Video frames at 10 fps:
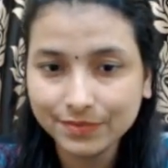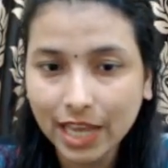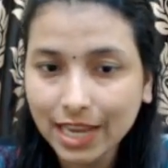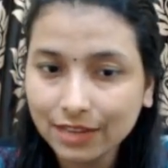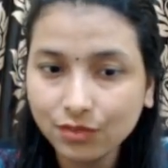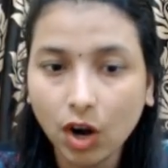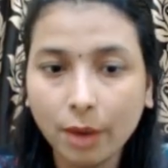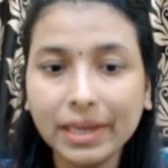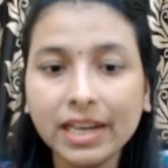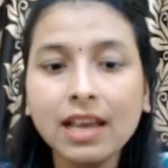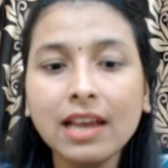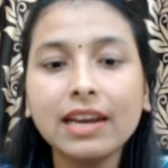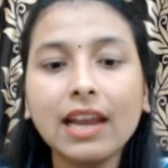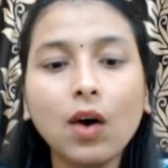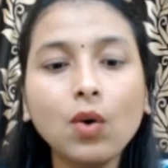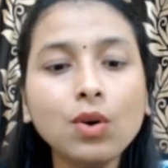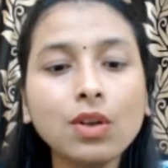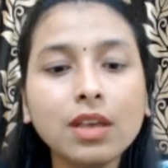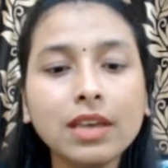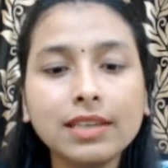the environment. Now
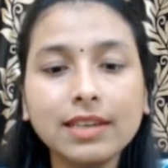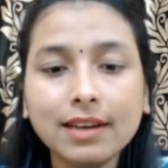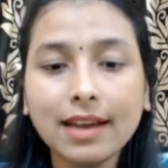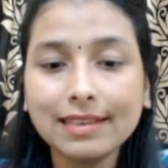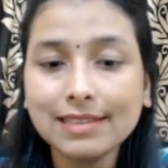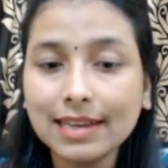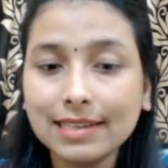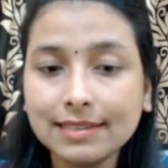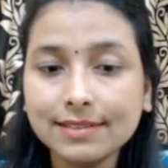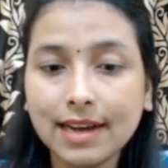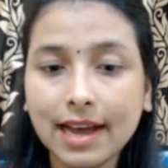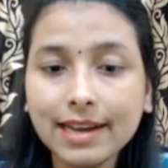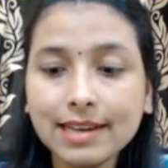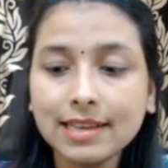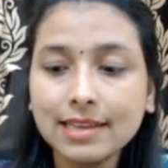here, as I didn't write,